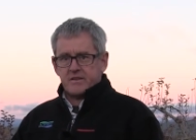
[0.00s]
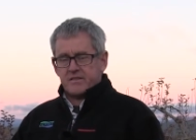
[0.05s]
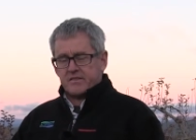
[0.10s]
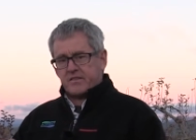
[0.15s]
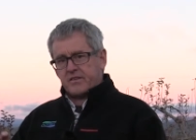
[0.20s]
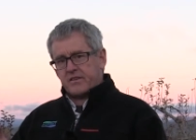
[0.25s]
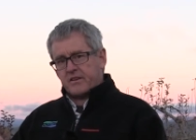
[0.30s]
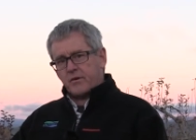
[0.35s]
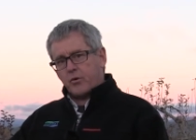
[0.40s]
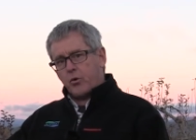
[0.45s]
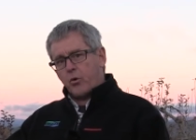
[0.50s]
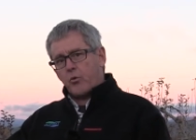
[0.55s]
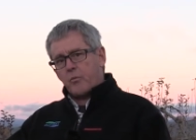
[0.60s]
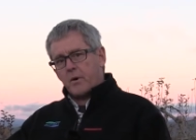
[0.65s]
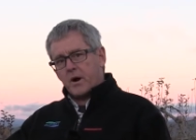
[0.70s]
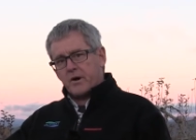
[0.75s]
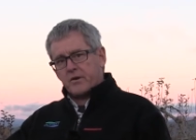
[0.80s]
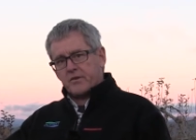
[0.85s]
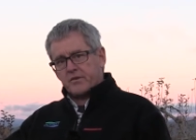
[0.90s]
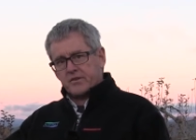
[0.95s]
It's the
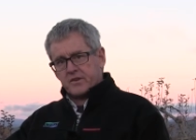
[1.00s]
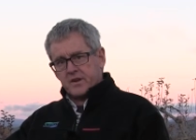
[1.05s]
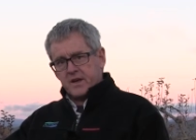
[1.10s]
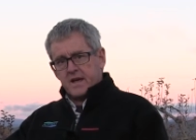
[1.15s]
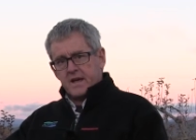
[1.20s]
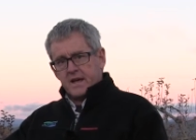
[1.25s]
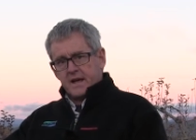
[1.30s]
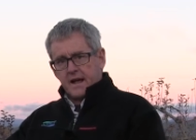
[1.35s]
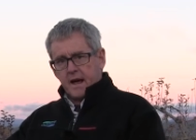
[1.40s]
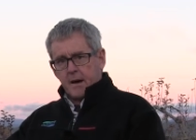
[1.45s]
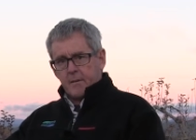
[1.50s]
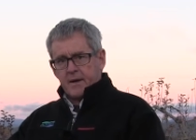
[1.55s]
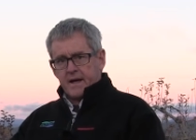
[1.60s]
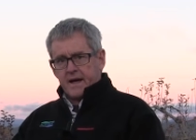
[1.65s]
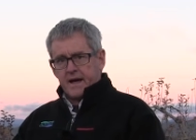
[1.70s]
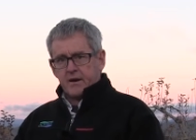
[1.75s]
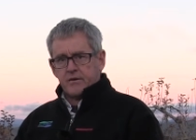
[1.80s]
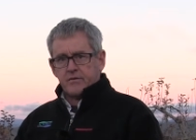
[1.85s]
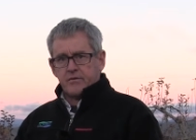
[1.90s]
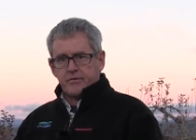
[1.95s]
hormones coming
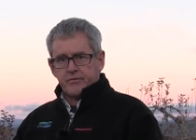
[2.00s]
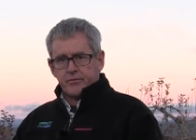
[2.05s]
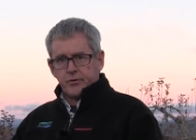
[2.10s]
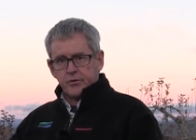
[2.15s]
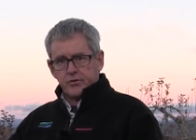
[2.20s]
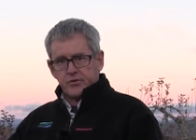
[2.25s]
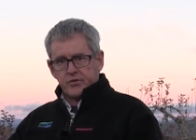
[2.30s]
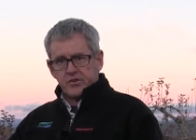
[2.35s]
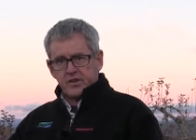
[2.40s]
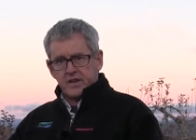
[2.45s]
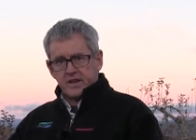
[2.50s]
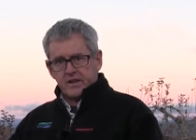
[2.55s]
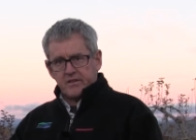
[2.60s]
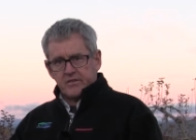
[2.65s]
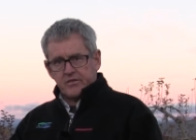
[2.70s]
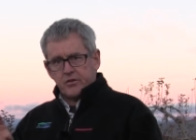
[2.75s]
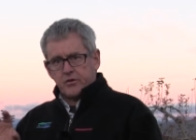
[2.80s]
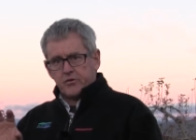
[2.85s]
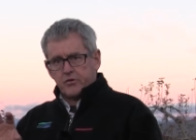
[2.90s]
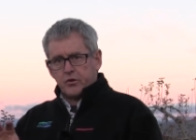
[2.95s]
out of the fruit
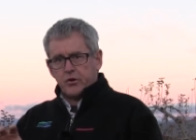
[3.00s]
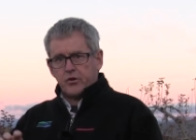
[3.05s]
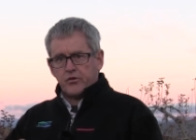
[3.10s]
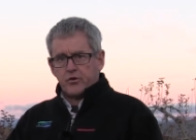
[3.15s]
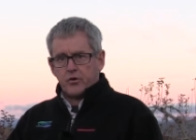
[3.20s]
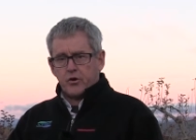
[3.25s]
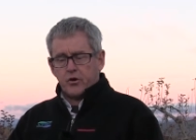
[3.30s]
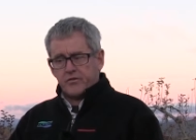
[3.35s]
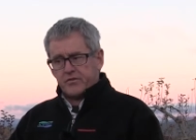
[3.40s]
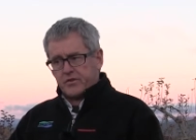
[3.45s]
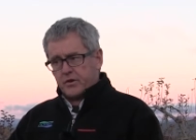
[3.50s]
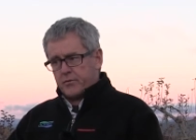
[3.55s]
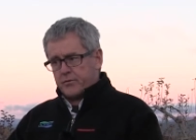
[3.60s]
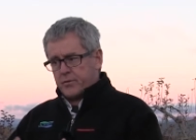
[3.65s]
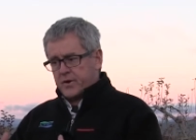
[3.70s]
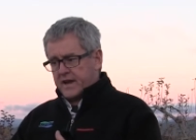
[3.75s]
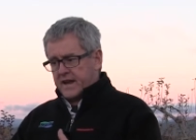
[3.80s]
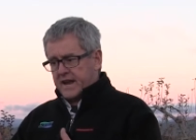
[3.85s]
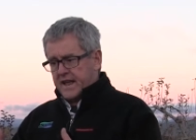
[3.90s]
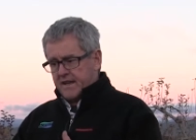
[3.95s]
seeds that turns it off. So if
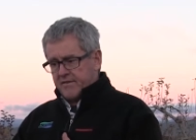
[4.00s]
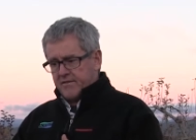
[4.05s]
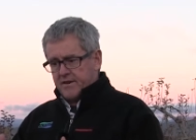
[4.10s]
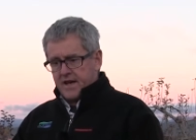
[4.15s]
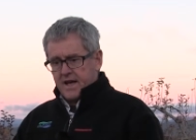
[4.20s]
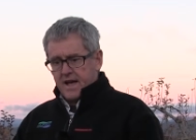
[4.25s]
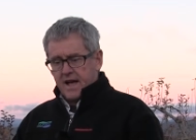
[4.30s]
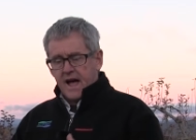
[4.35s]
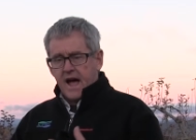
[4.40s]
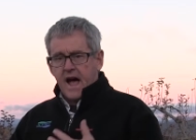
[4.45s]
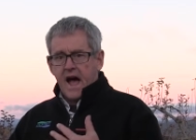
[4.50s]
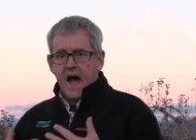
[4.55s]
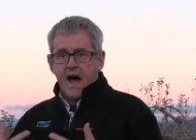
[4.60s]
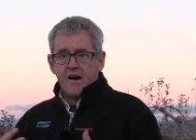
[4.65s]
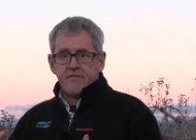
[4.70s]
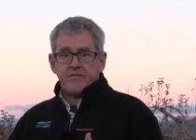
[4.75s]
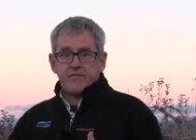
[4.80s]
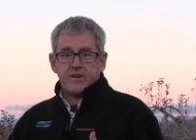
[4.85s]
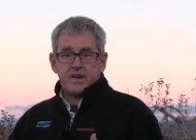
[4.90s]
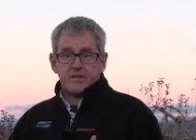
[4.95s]
we can have
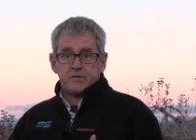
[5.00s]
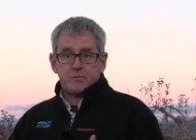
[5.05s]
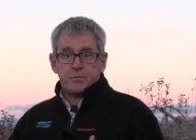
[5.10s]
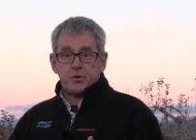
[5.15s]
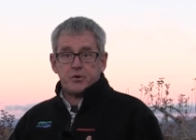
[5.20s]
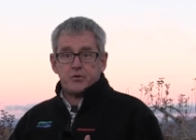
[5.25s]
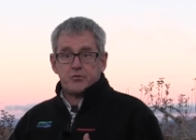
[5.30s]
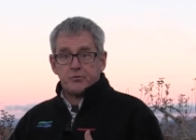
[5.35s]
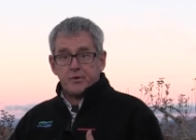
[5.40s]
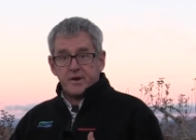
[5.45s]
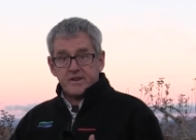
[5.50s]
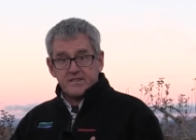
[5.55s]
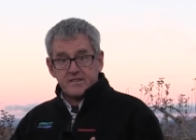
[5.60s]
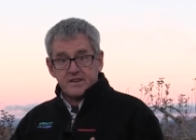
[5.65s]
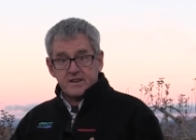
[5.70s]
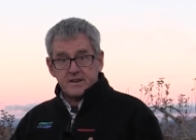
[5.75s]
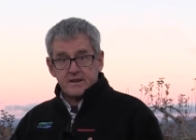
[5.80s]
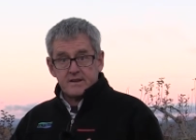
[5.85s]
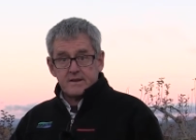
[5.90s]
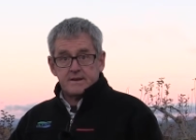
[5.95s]
half of our spurs
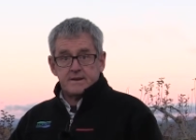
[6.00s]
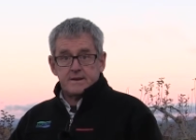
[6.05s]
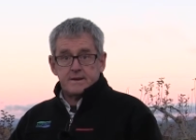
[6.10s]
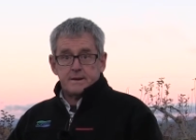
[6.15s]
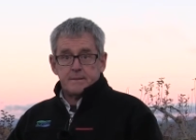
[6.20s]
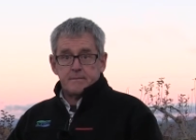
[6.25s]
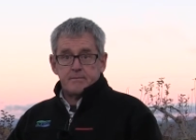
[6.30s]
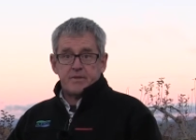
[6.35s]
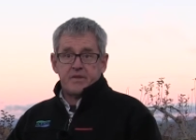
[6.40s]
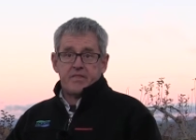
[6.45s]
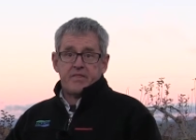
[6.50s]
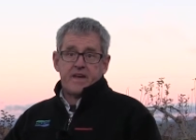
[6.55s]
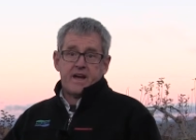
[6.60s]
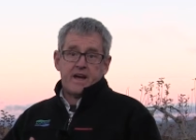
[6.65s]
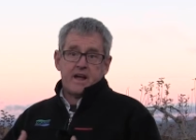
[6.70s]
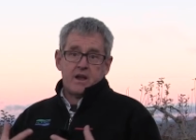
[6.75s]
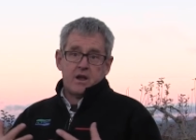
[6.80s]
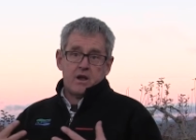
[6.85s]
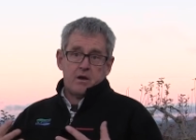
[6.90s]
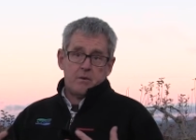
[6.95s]
resting, then
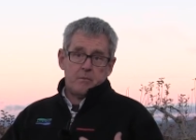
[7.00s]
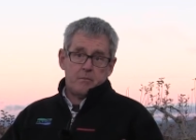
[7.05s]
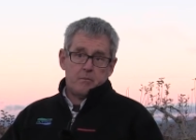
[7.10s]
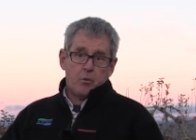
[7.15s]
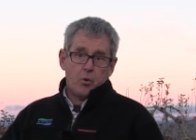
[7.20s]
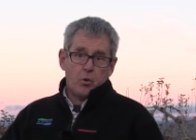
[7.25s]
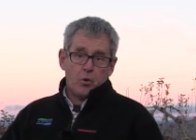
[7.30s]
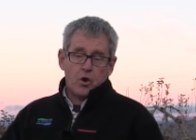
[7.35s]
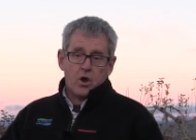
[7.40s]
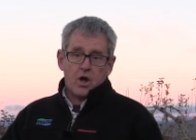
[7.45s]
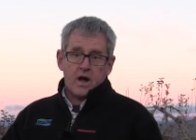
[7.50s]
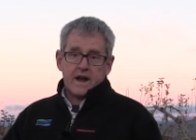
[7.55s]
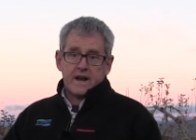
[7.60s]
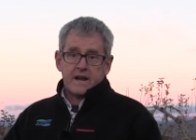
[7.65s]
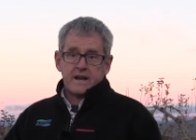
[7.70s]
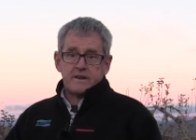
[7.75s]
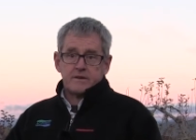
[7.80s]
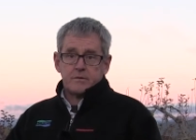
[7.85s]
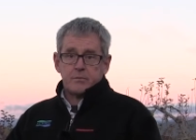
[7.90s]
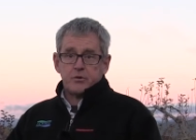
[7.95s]
they're more
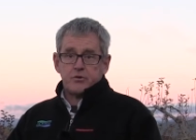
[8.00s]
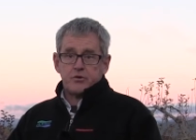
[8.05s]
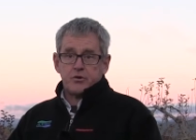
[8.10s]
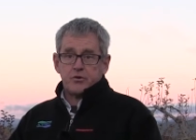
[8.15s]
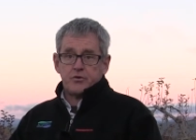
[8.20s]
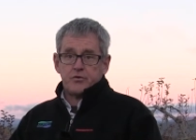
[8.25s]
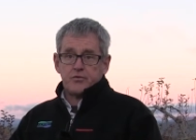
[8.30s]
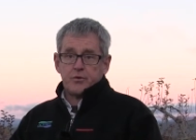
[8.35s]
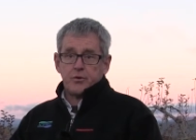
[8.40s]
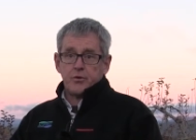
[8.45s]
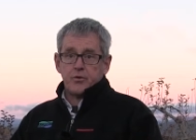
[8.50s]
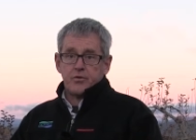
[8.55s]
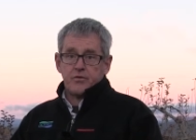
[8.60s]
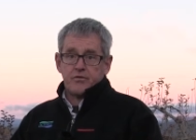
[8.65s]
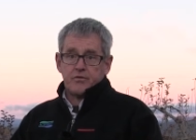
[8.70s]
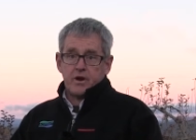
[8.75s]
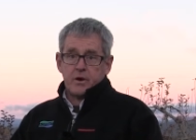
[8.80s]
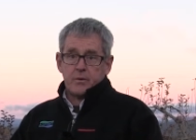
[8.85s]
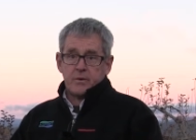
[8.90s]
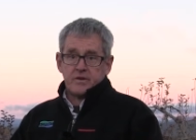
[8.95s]
likely to produce fruit the
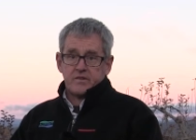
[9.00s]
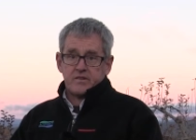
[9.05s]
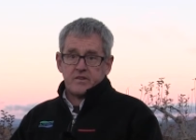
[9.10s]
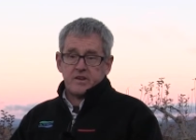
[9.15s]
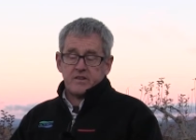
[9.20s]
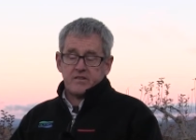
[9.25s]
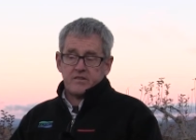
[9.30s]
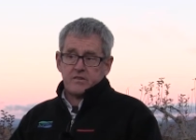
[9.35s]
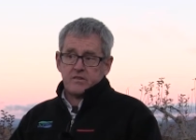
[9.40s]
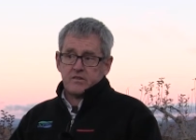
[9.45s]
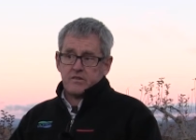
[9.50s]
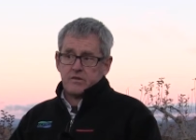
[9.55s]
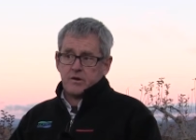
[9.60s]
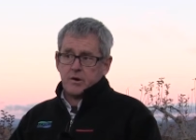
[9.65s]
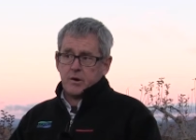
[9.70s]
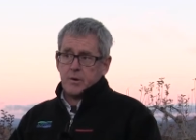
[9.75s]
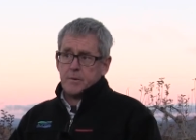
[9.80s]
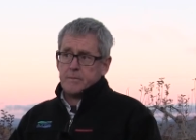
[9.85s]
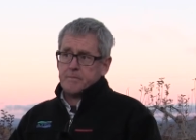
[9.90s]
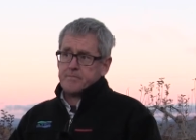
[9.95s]
following season.
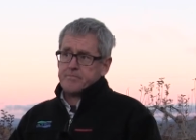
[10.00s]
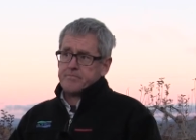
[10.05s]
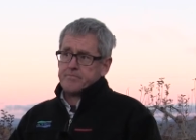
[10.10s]
So